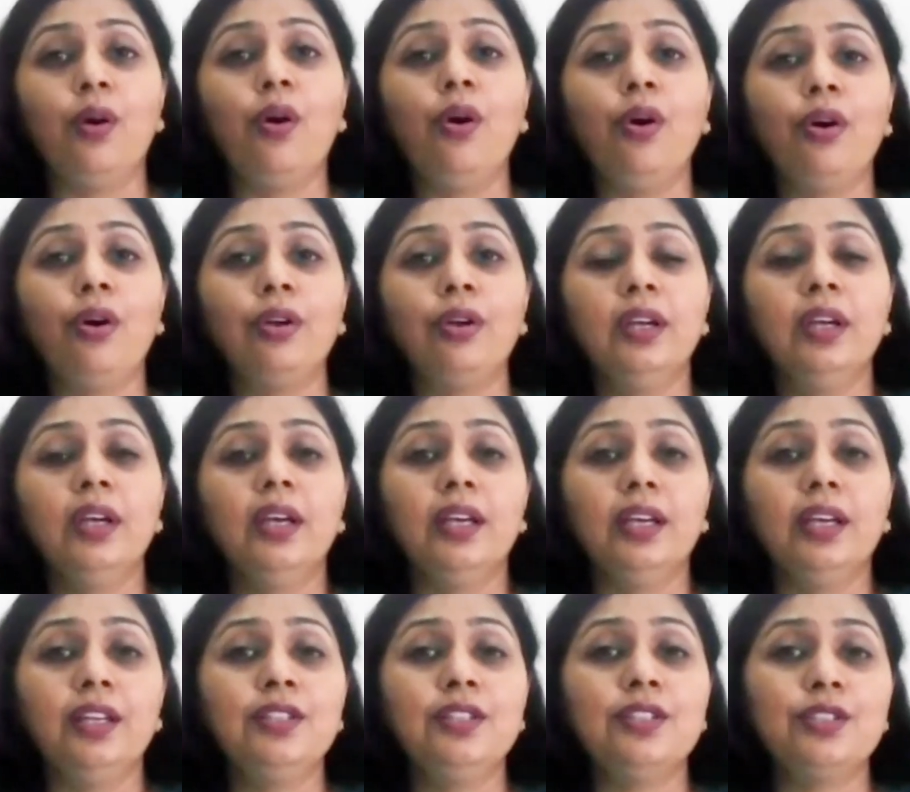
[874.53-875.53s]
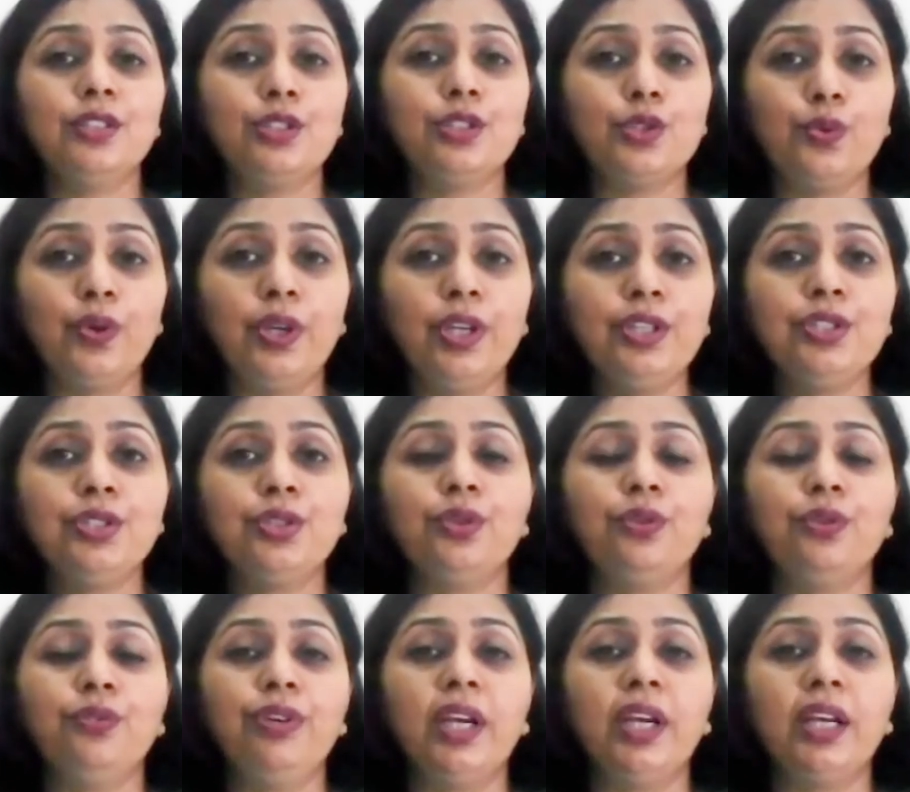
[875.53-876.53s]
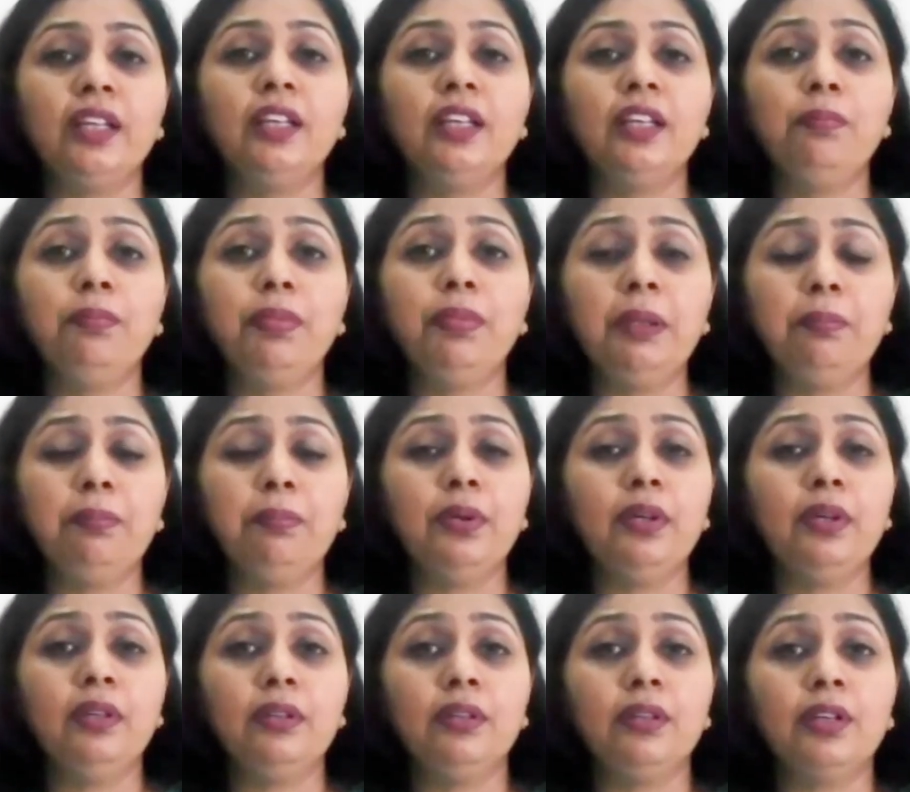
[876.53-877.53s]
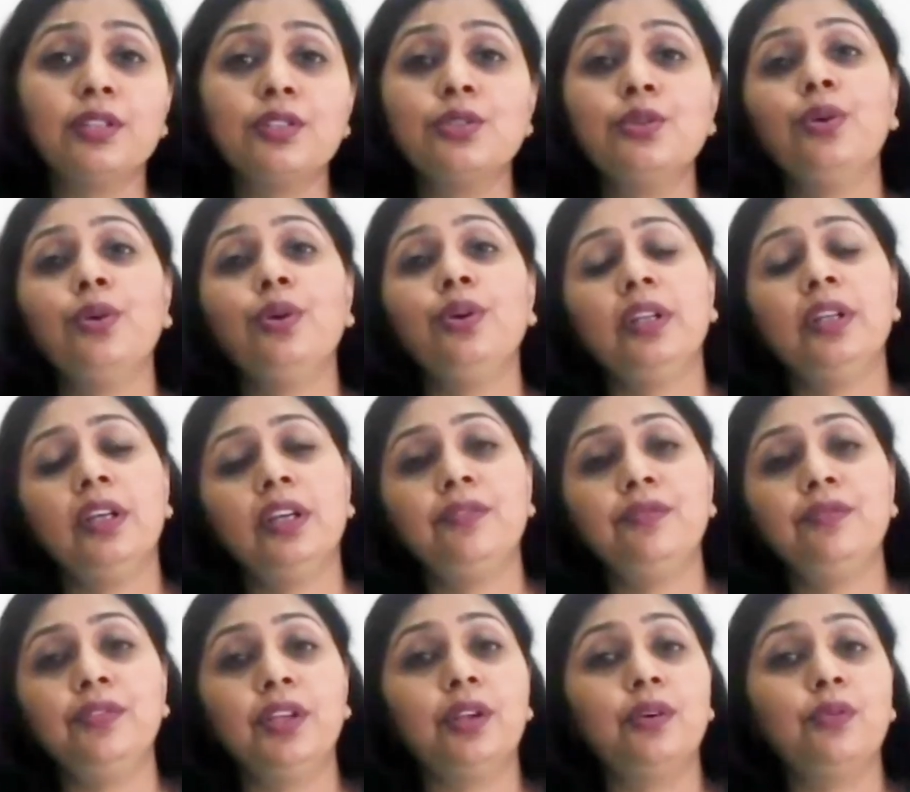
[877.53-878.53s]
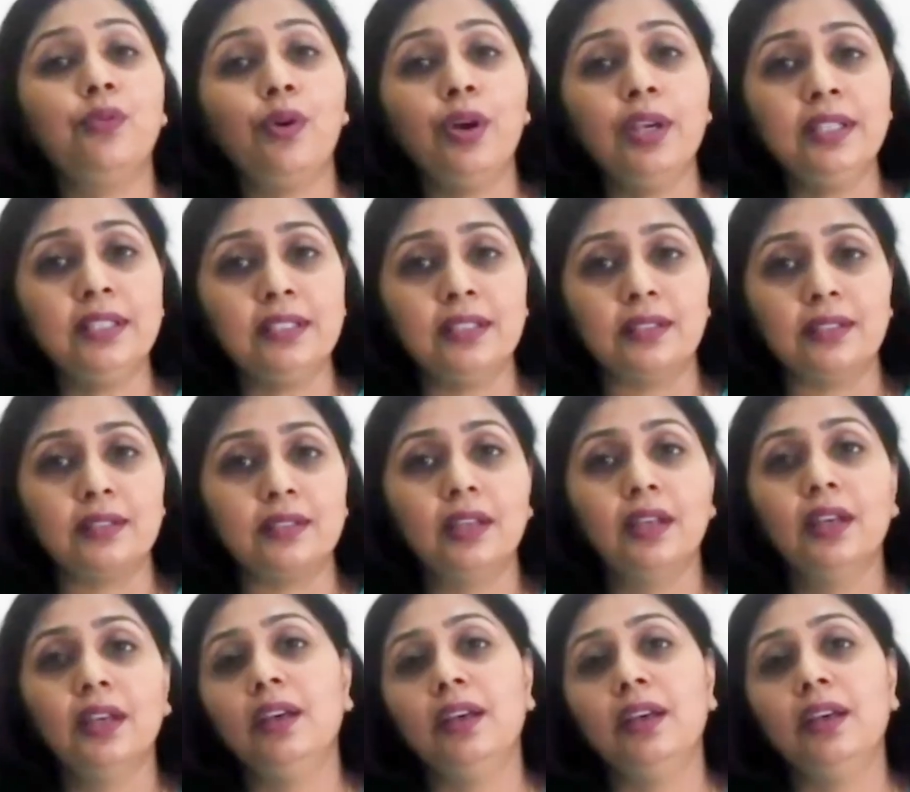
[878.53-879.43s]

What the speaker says: or in situation wherein people does not have their voices.